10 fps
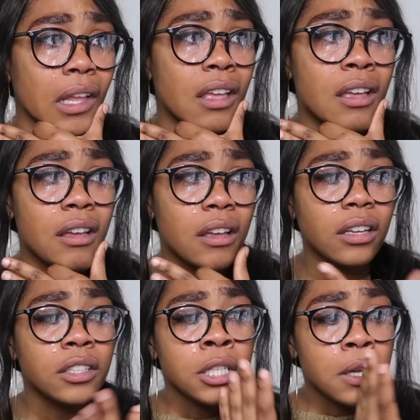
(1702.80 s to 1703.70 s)
I
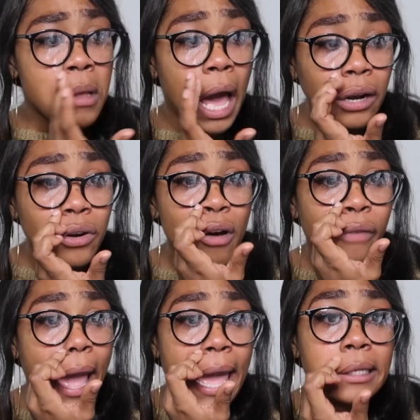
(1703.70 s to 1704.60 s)
don't know
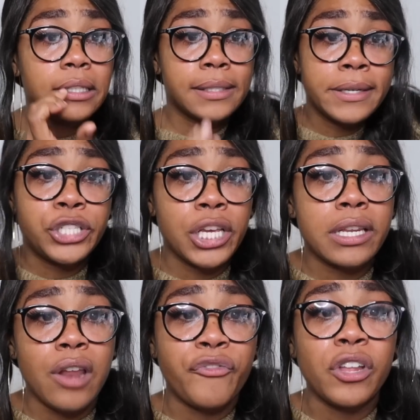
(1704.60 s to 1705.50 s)
if I hate
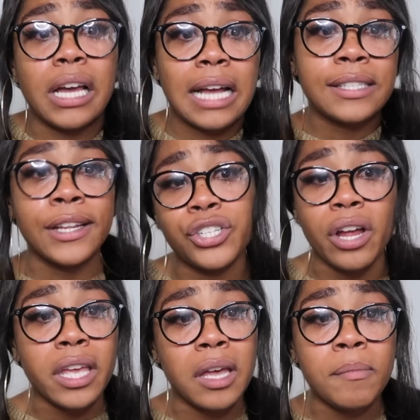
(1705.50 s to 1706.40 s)
snitching and I feel like I snitched
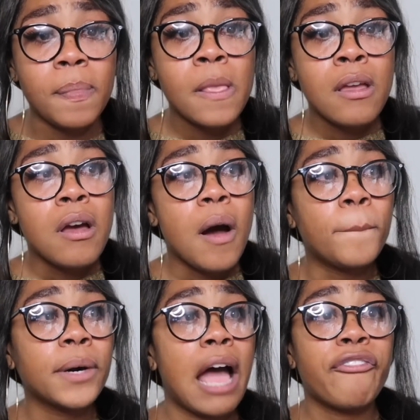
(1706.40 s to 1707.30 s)
on him,
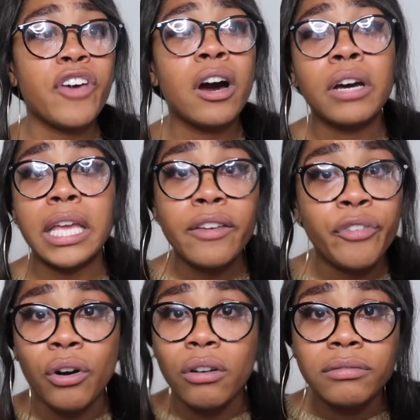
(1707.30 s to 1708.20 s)
but I felt
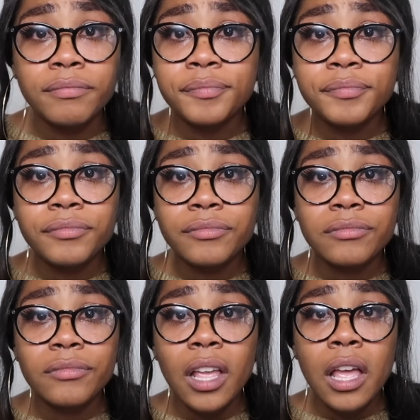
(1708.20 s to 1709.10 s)
evil.
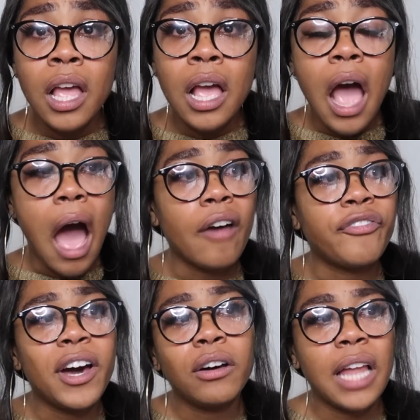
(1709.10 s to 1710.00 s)
I
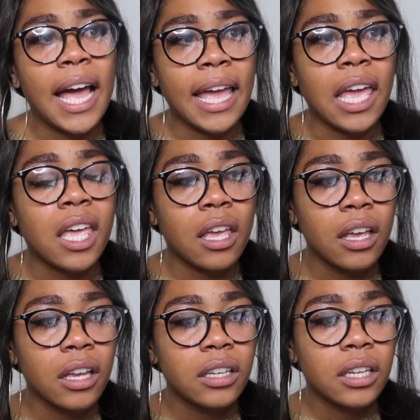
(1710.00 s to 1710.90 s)
felt like,
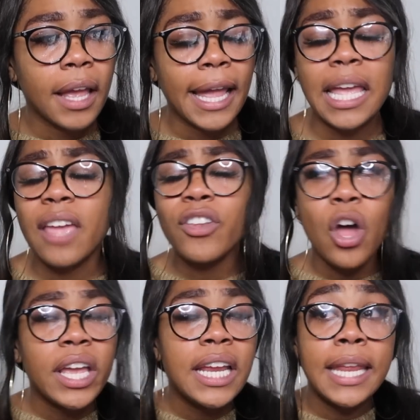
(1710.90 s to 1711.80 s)
even
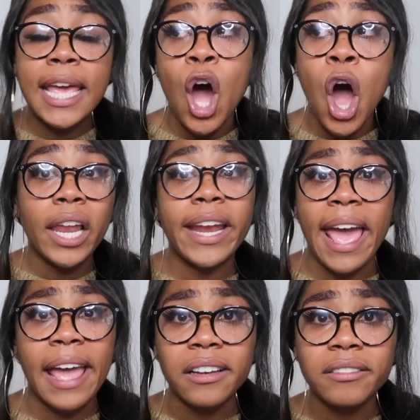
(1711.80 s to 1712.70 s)
though he did all of
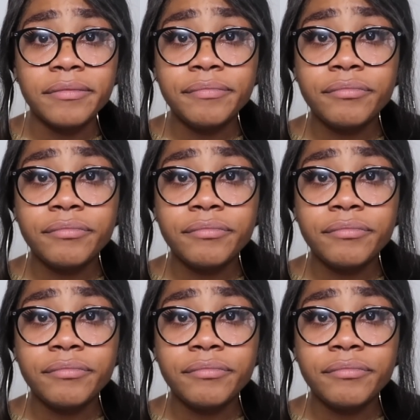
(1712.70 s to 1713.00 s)
that,